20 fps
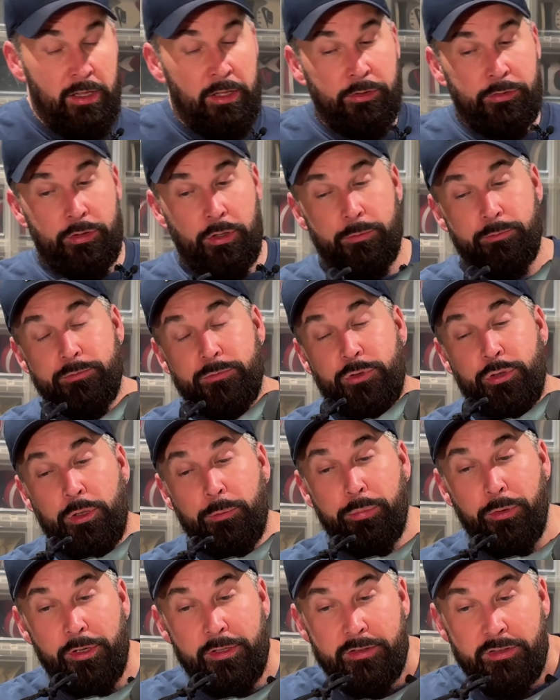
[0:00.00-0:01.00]
So to the
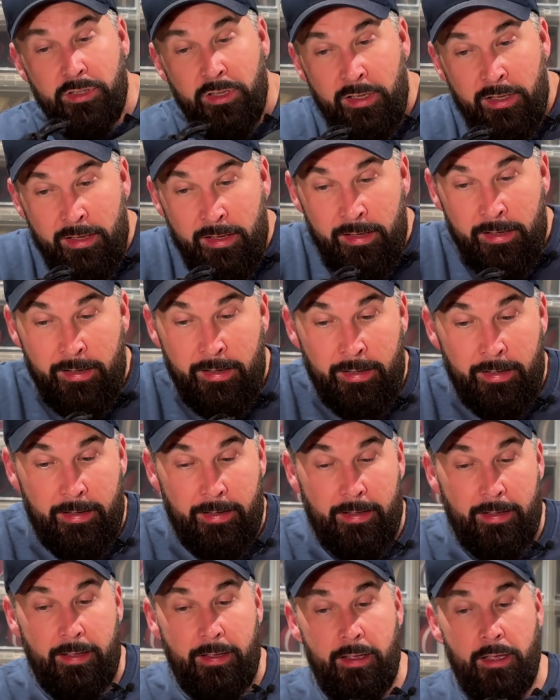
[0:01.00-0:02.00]
point,
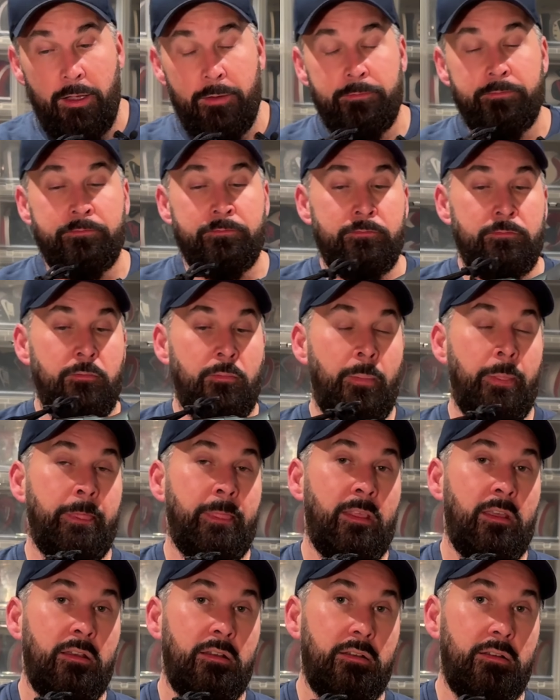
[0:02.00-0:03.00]
the
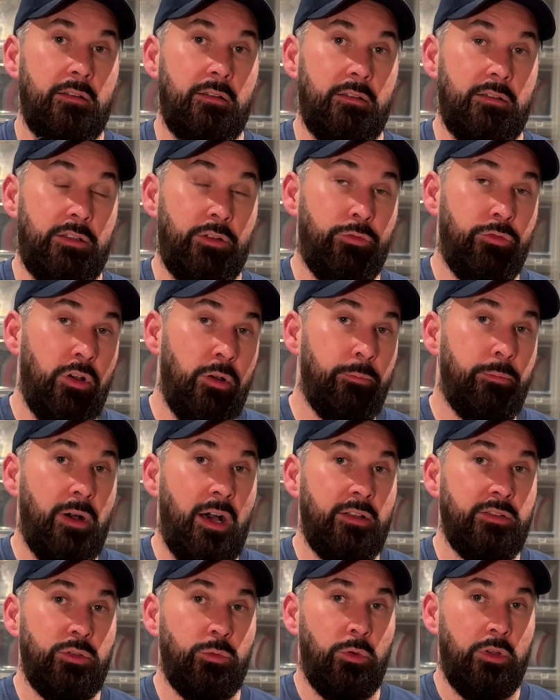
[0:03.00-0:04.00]

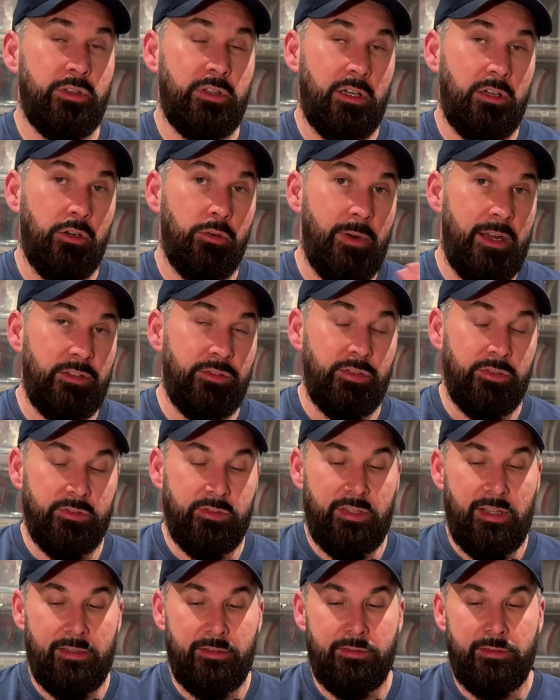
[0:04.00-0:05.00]
Foamposite was a great
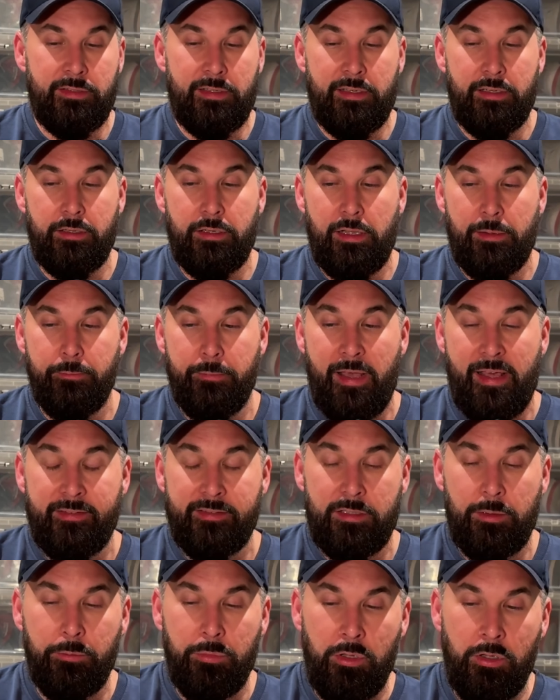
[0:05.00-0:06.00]
success in
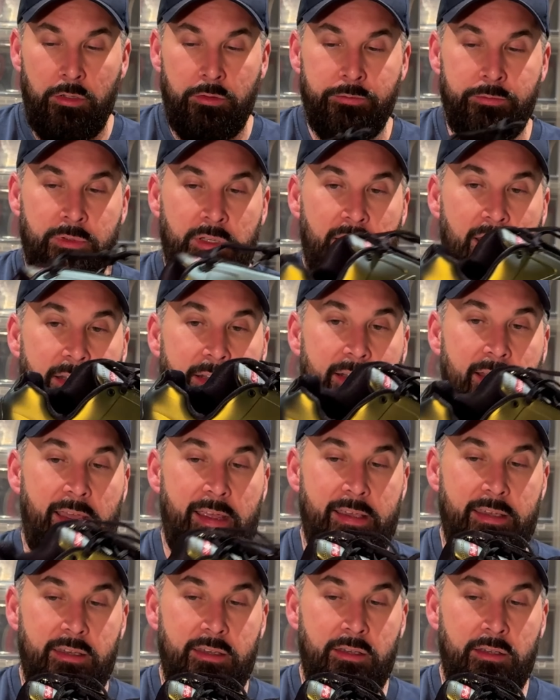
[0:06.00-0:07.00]
basketball, and
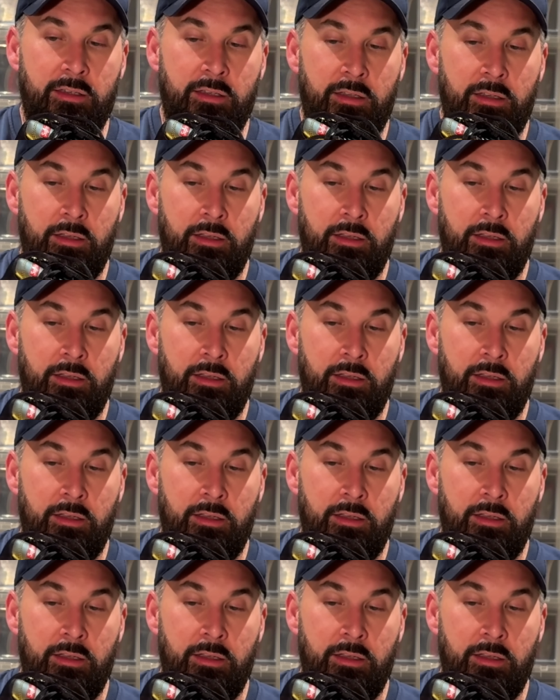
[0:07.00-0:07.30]
Nike